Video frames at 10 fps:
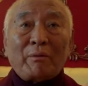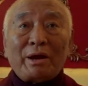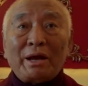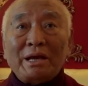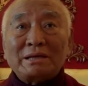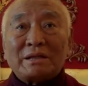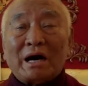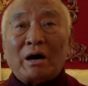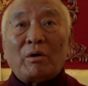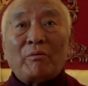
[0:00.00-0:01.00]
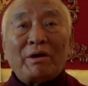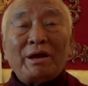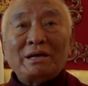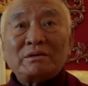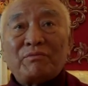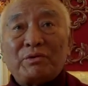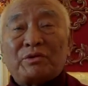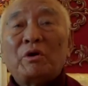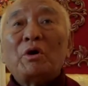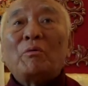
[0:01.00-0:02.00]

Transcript: where is now, where is future,